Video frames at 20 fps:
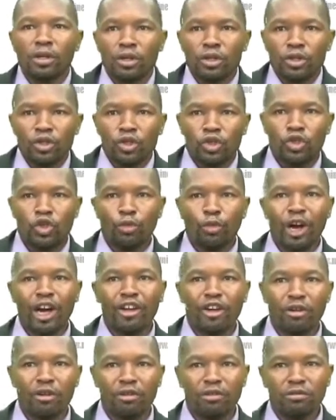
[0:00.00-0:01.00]

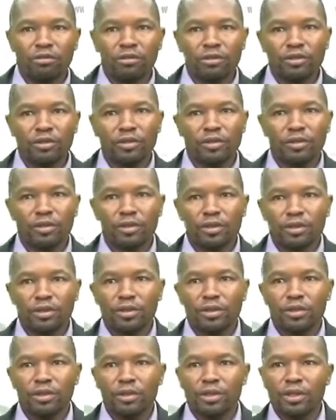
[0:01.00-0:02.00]
tubercles,
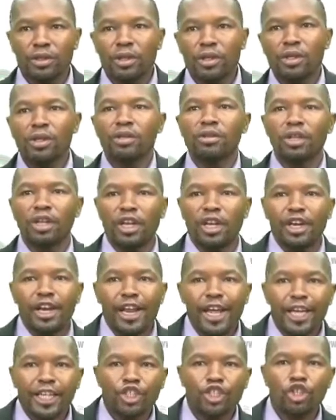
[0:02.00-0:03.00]
the
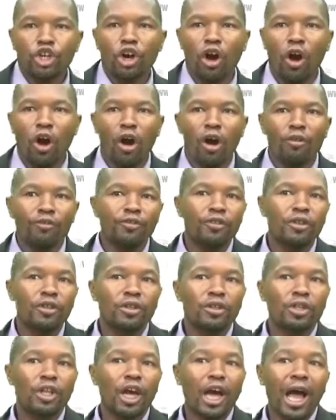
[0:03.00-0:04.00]
nature
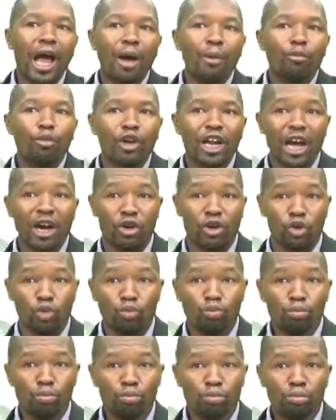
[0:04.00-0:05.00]
of the
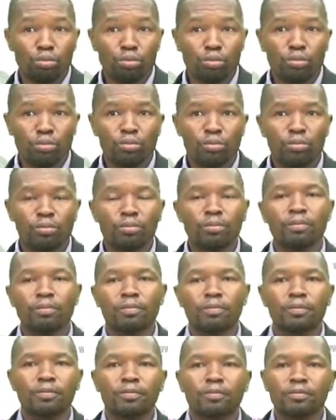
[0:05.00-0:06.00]
ambulacrum,
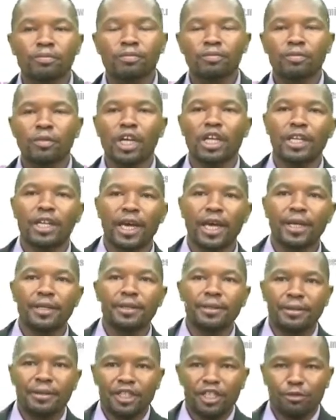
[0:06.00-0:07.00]
and
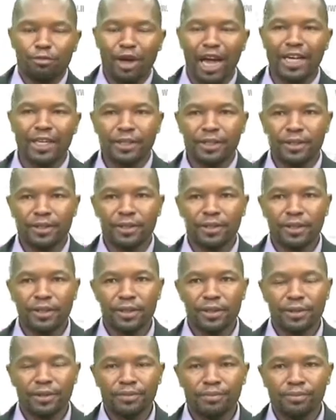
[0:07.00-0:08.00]
then
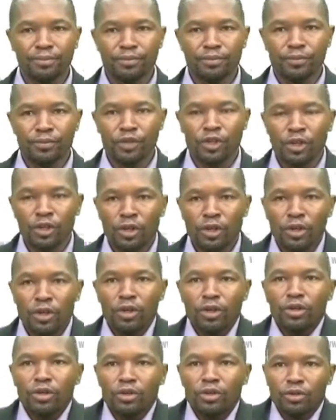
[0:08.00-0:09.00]
spines.
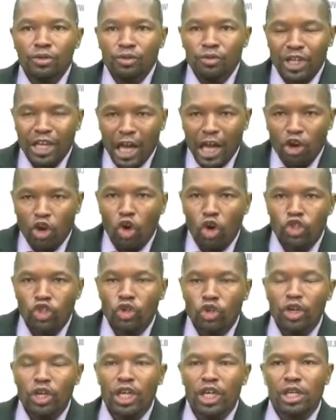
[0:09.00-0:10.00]
We can
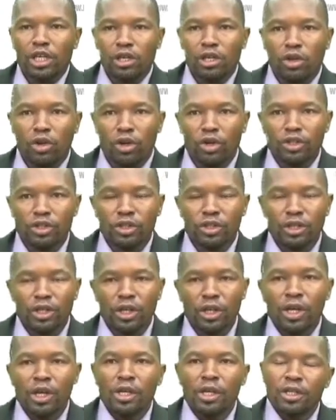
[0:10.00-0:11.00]
also include
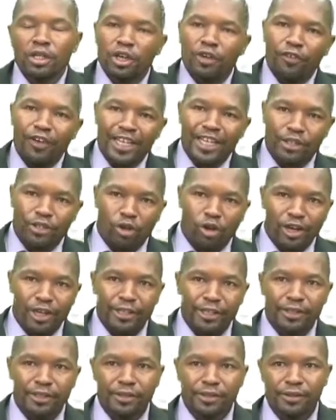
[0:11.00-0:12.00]
the
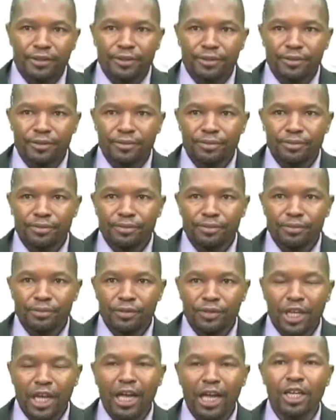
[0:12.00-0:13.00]
fasciod
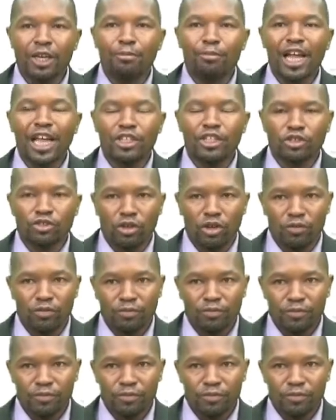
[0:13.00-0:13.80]
and the plastron.